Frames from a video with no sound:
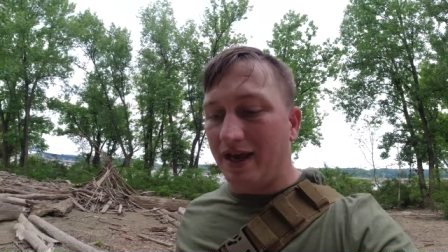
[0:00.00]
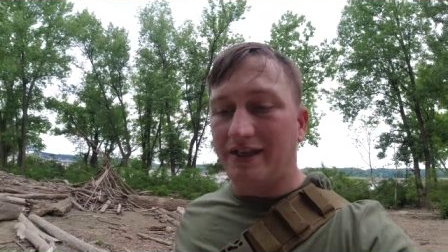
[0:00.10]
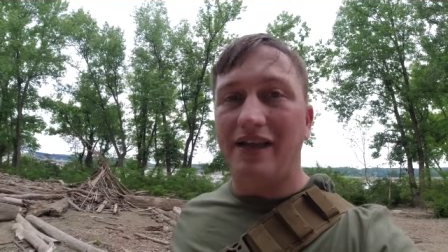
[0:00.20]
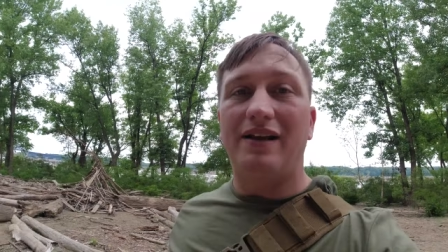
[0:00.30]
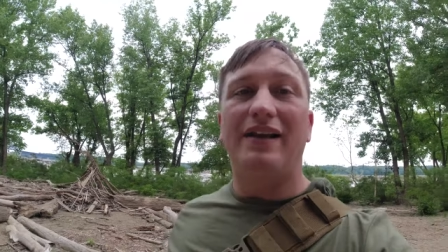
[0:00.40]

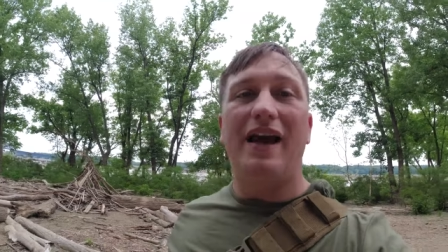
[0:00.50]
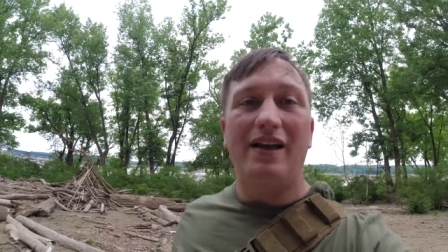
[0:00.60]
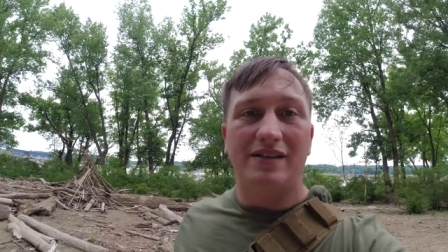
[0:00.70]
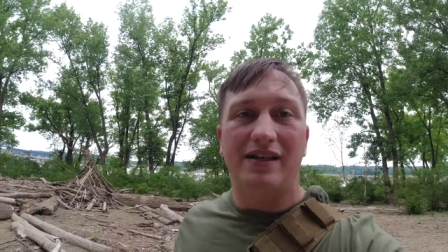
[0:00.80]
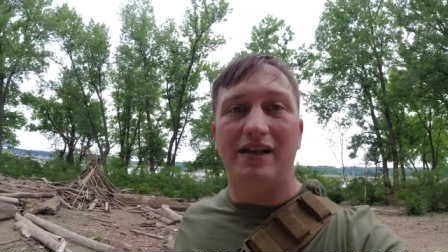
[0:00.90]
exactly
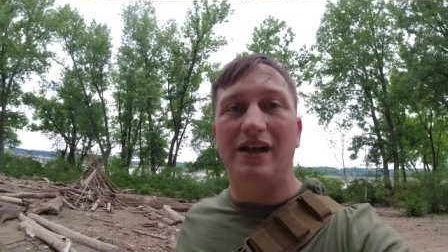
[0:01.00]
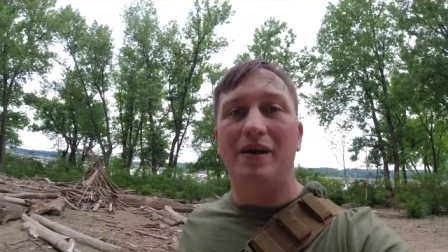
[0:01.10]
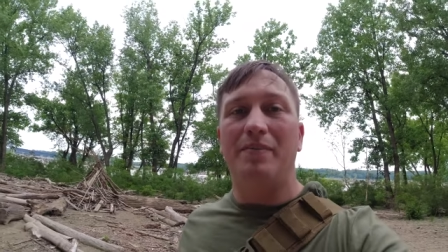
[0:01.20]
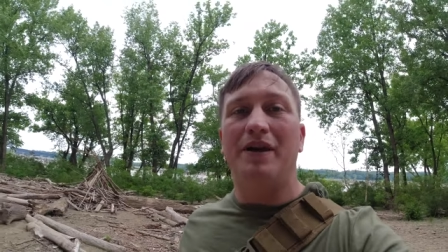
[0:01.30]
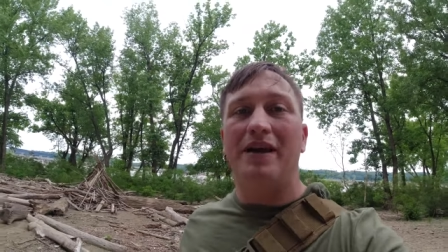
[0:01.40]
how to set it
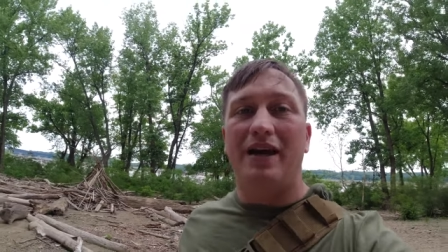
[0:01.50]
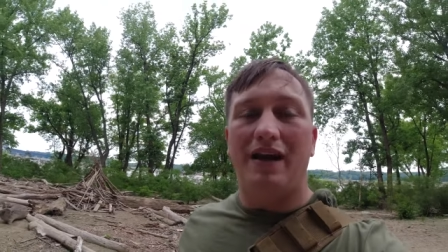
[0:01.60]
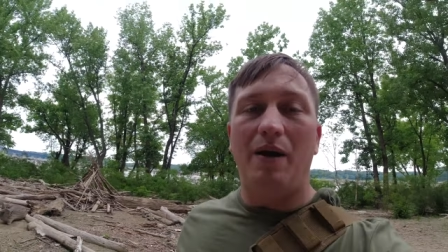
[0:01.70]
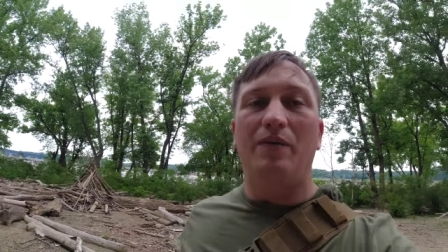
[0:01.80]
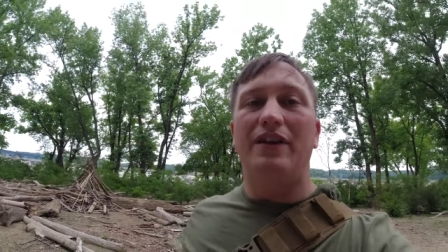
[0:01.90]
up,
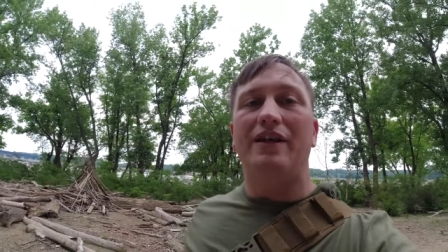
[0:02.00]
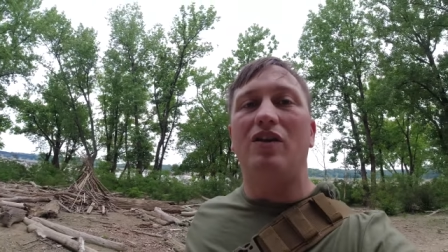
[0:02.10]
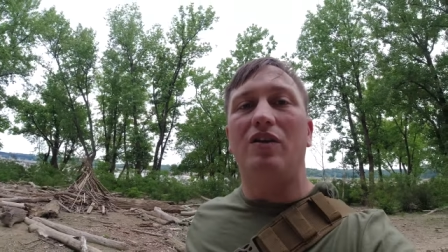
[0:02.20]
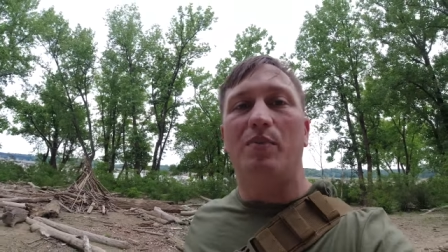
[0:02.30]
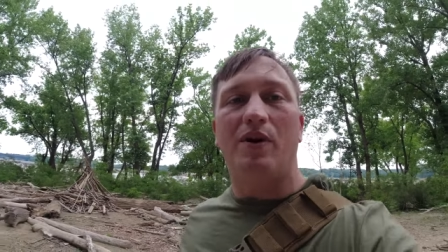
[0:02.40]
and I will link
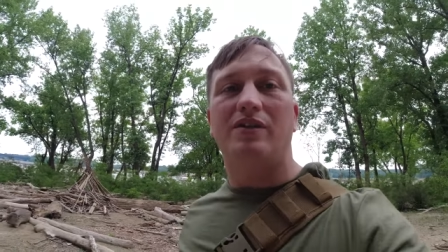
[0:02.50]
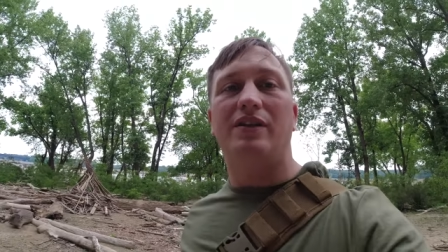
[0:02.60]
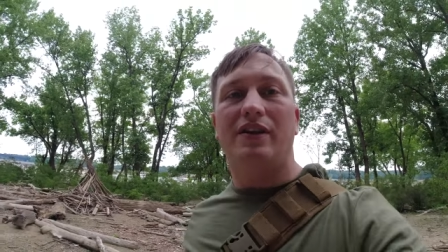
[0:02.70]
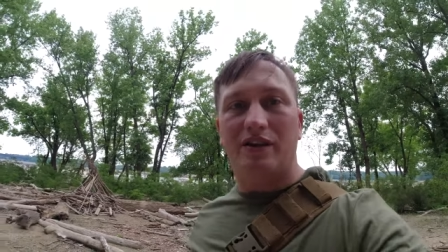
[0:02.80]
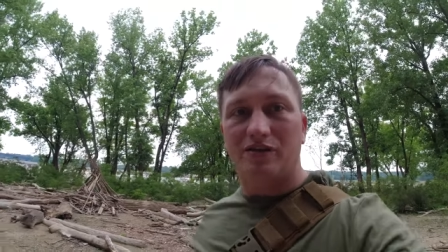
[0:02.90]
all the parts
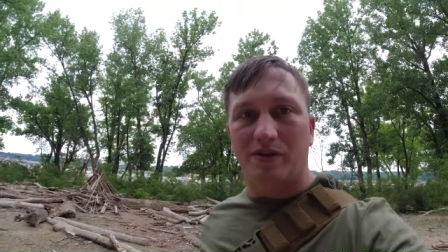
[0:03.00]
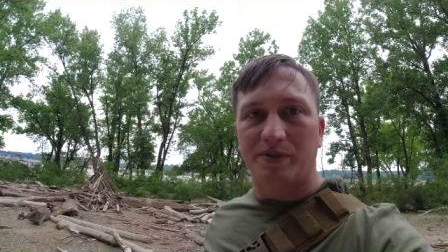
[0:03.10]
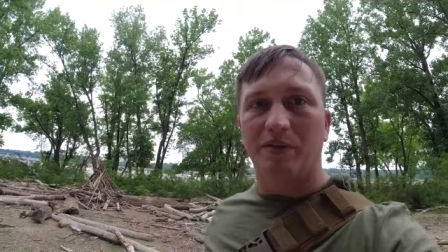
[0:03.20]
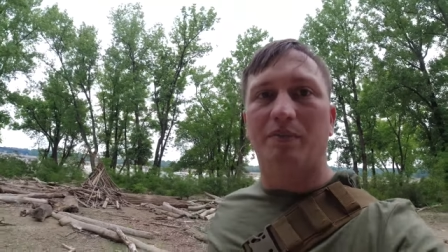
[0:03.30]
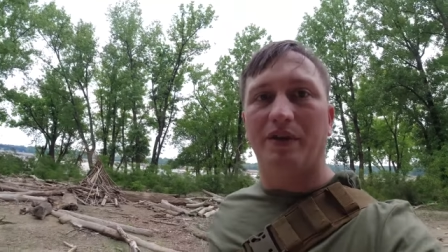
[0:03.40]
in the
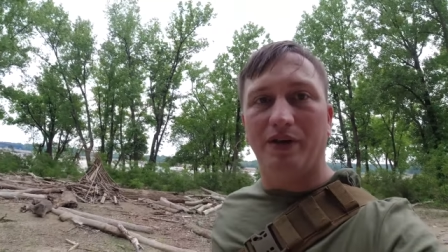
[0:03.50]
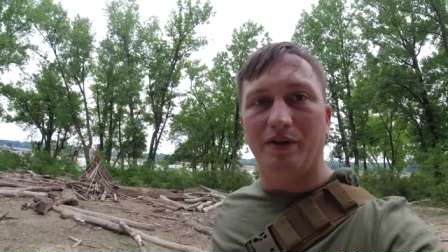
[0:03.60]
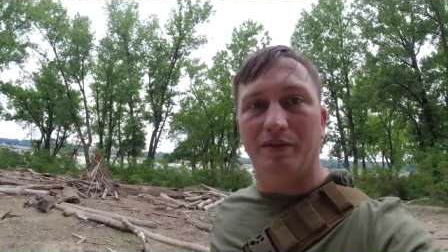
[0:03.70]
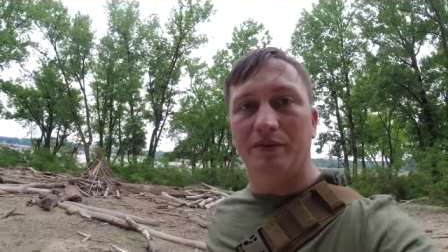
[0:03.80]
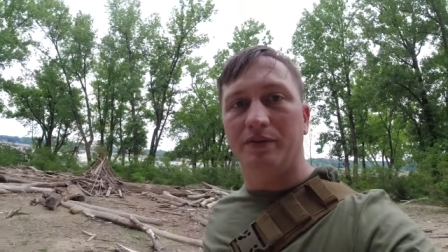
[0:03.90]
description
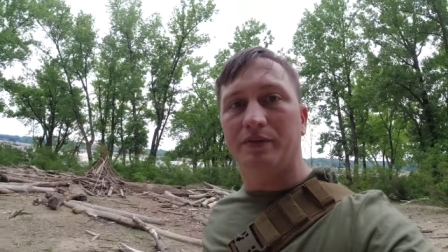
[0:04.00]
below.